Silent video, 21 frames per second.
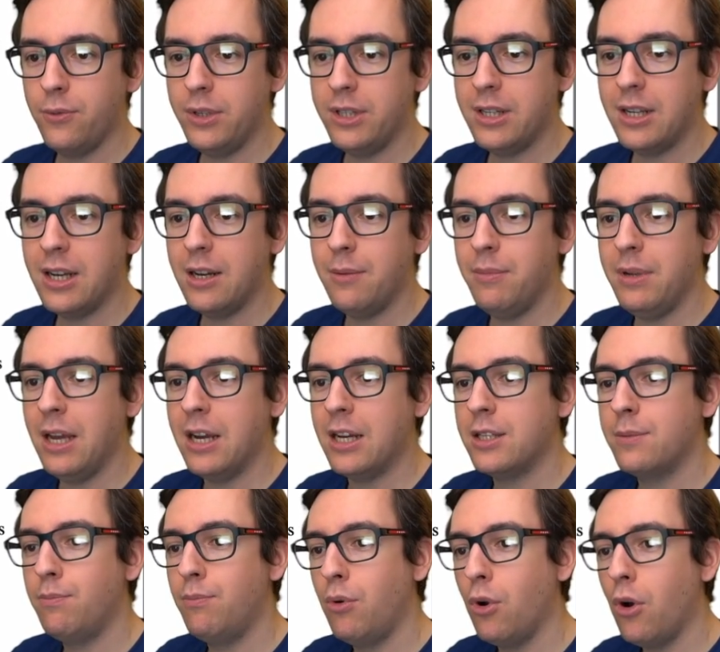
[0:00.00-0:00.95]
which can be
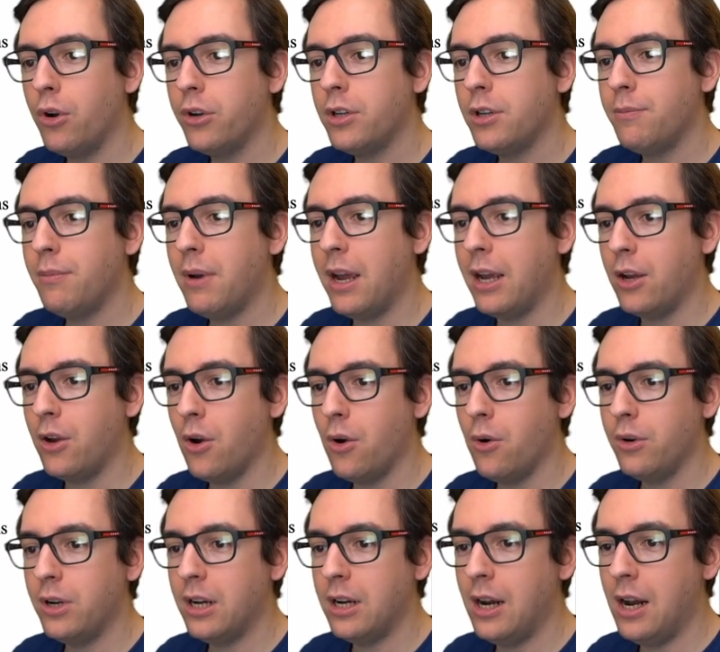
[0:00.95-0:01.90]
exploited by
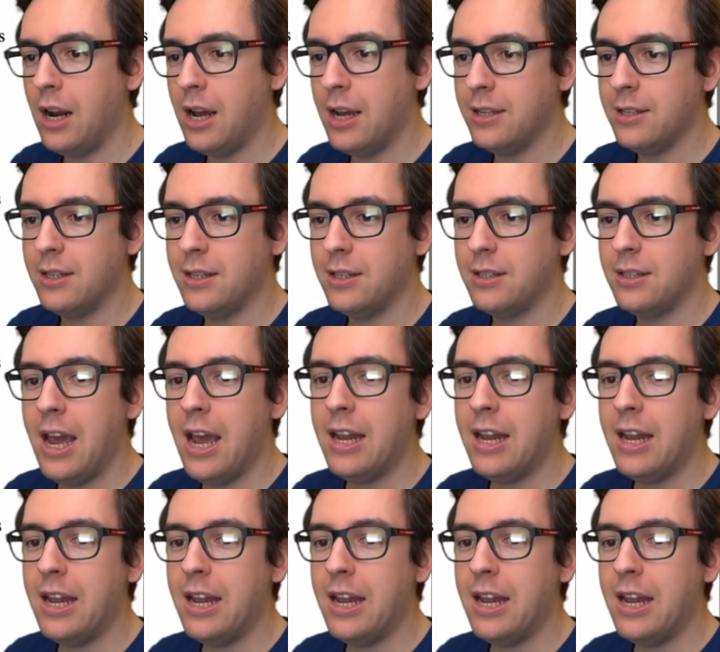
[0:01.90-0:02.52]
code analyzers